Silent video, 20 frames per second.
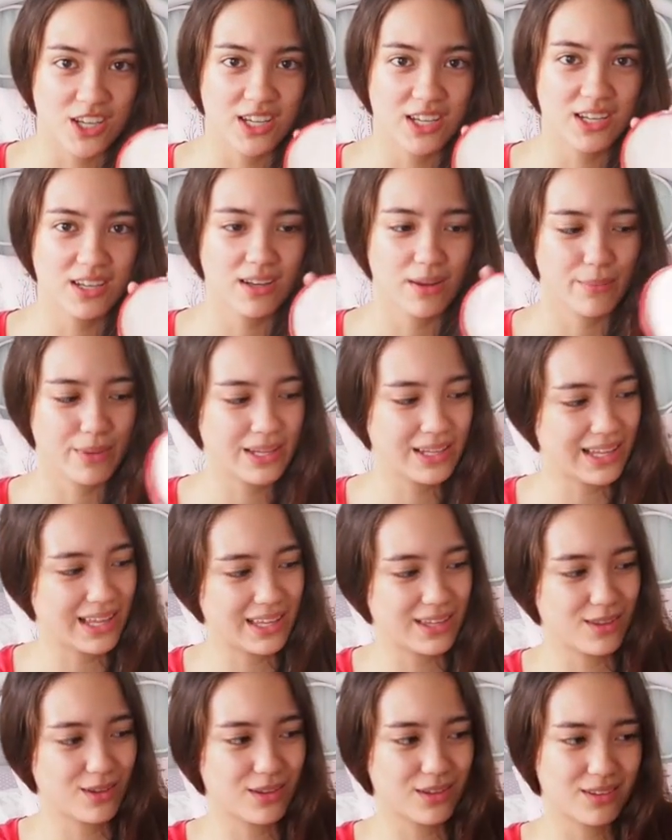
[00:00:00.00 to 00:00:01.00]
I mean,
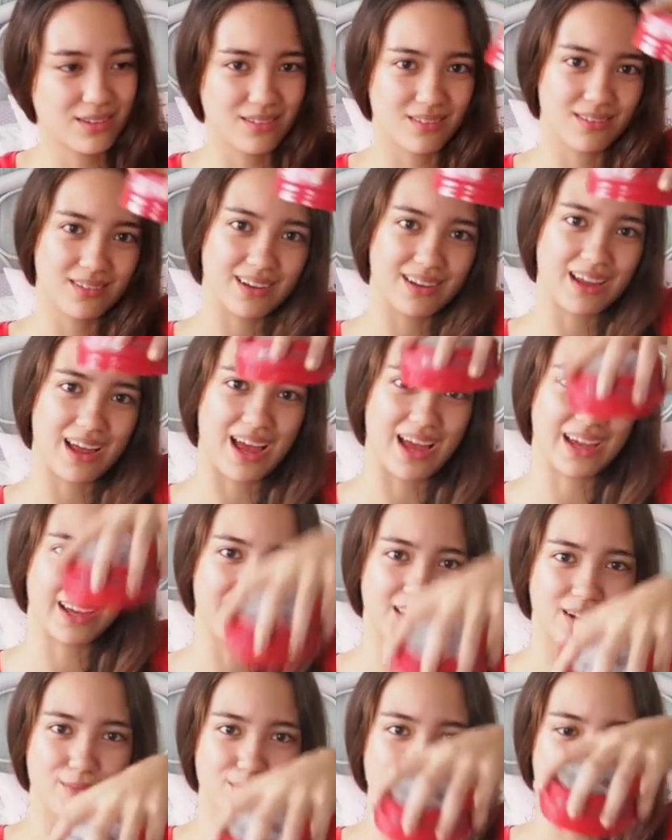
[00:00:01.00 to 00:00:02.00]
like you could
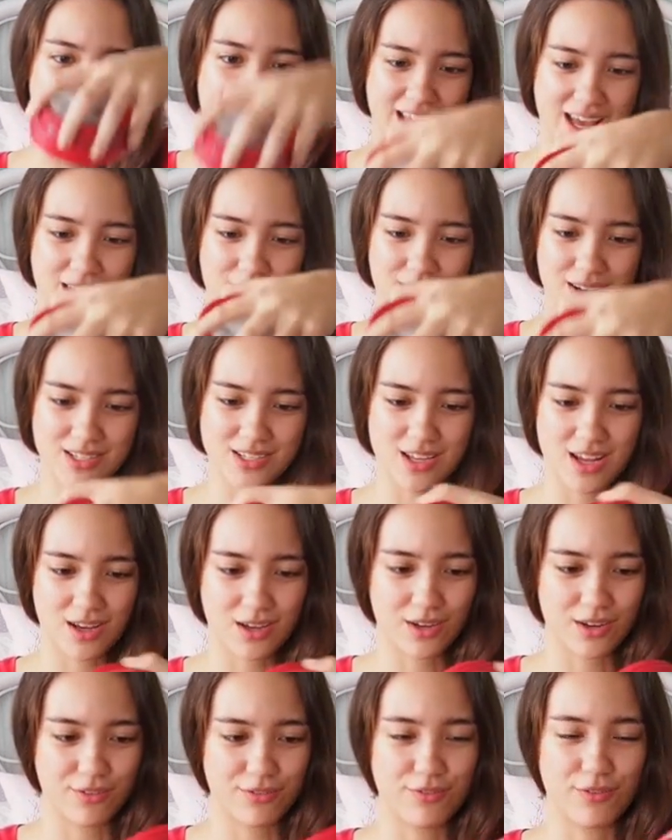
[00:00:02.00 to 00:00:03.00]
hang it upside down, it's
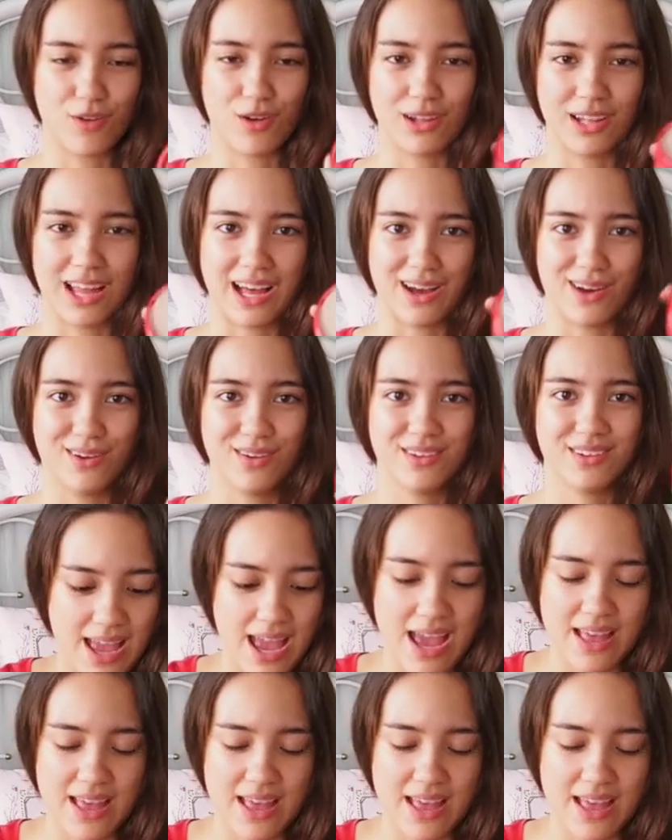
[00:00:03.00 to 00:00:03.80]
not gonna fall out.